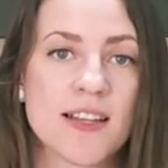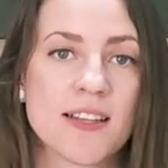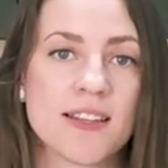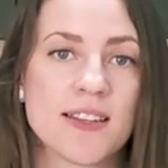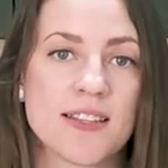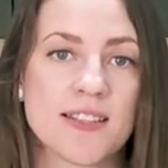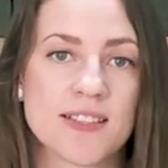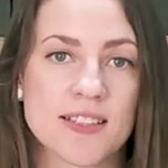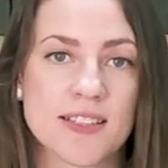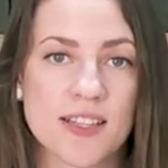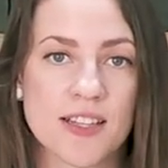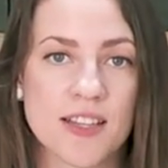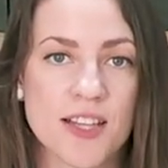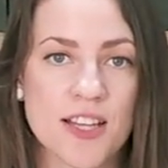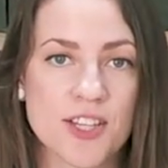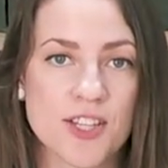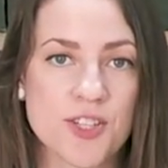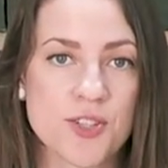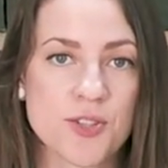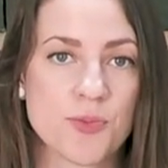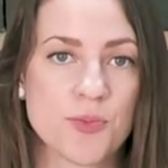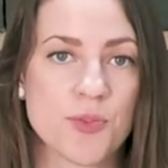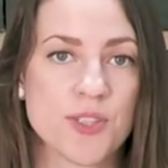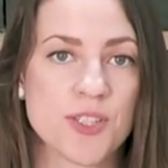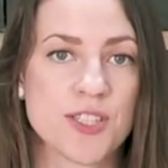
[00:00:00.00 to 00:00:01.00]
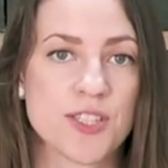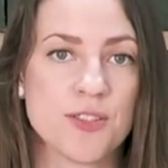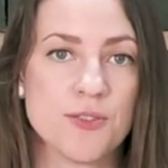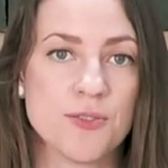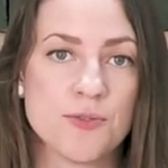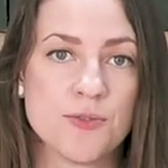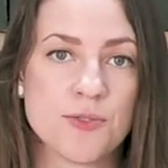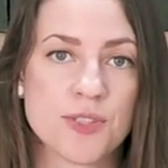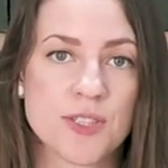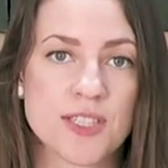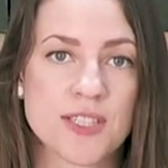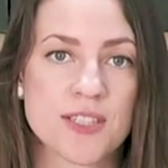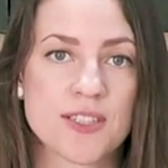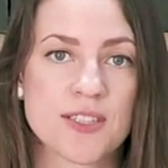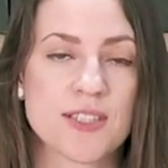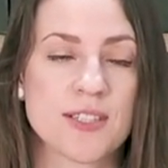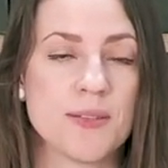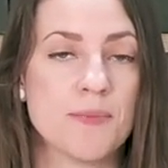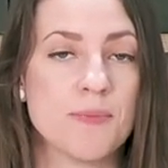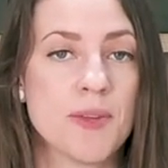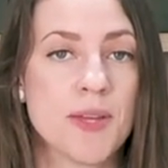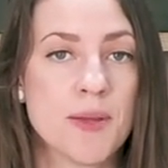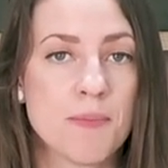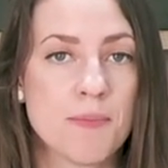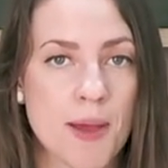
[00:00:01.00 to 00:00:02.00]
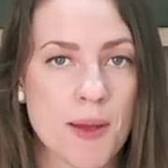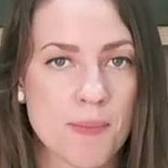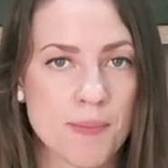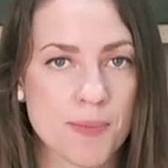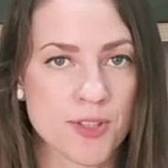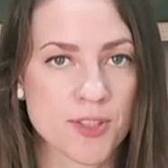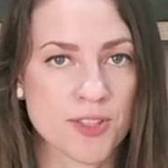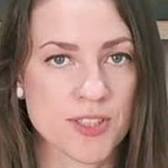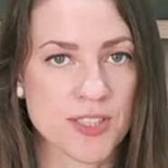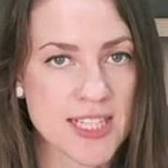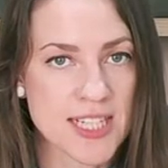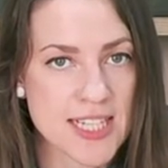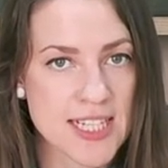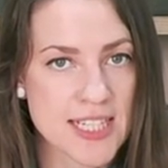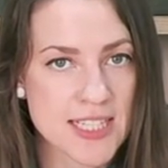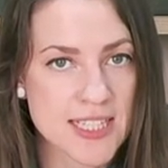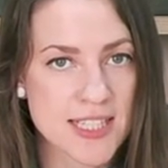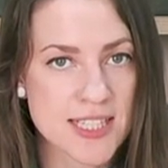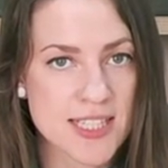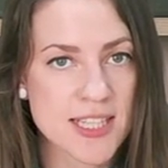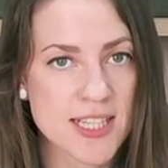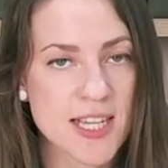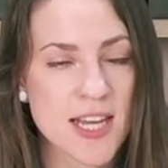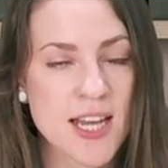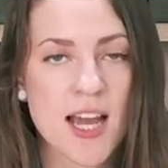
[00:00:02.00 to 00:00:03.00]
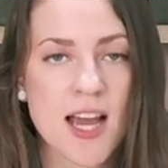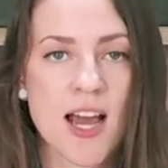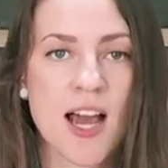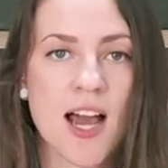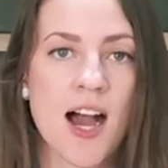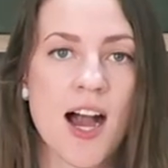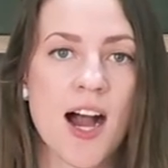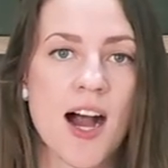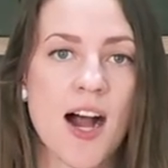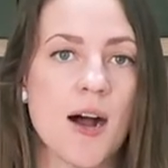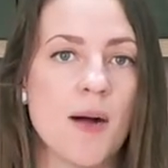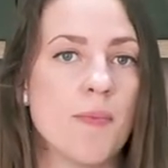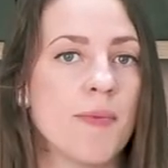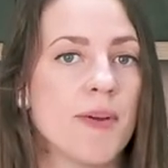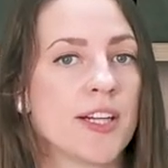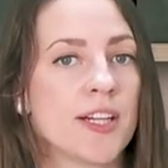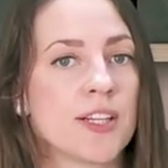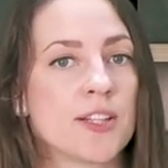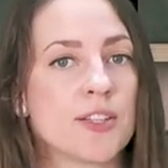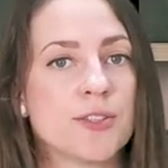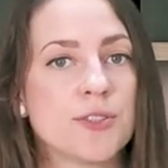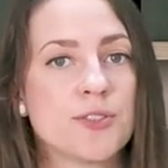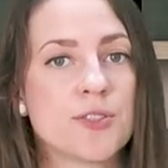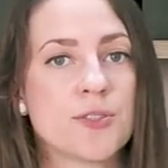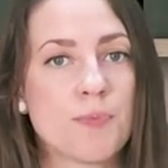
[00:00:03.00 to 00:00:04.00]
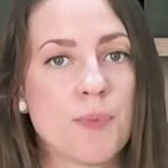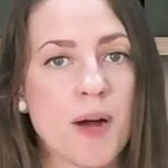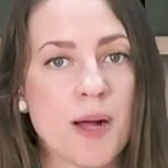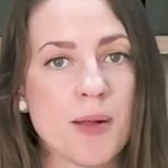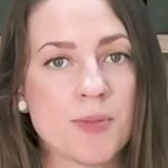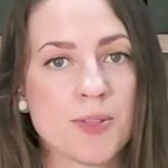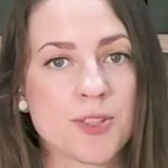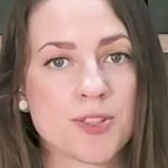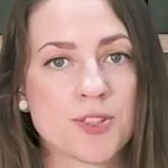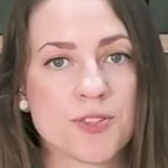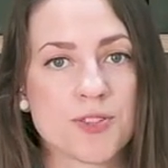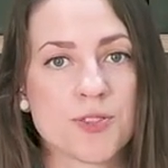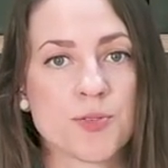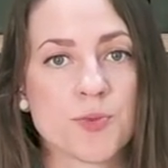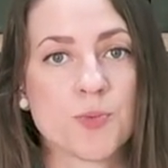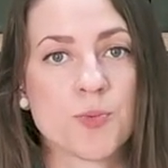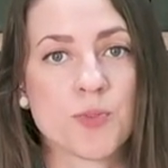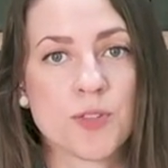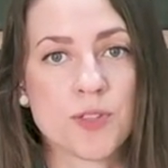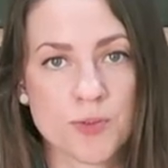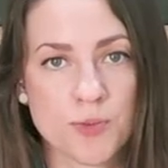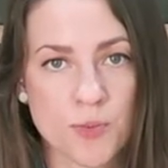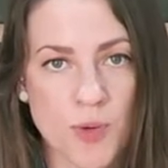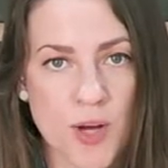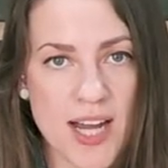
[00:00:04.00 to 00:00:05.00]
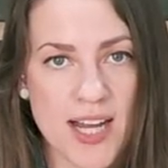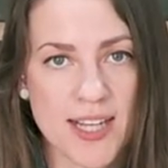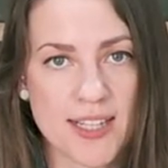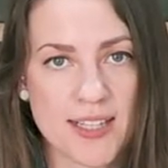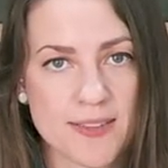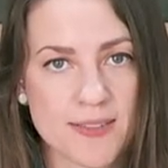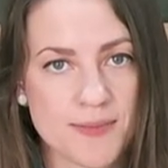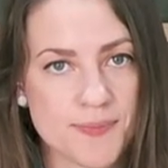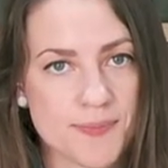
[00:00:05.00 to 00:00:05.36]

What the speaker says: This collection was used to meet members' needs and includes publishers worldwide.